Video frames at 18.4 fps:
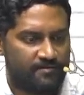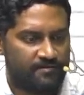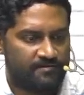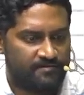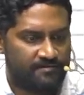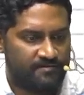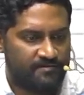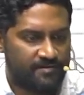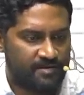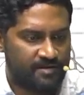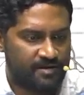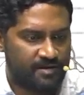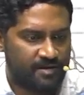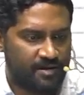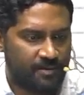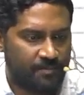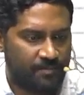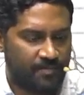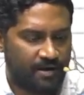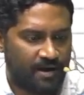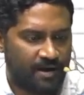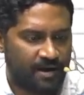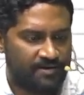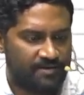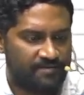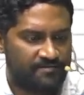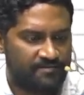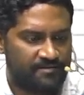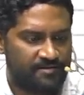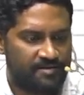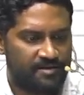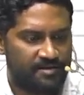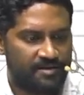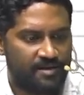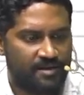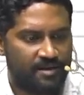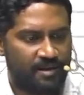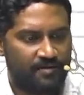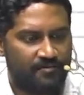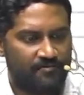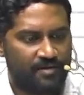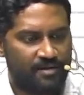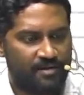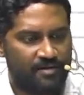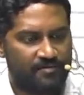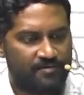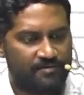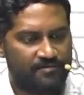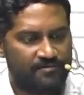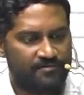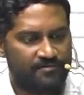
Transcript: His serum IgE level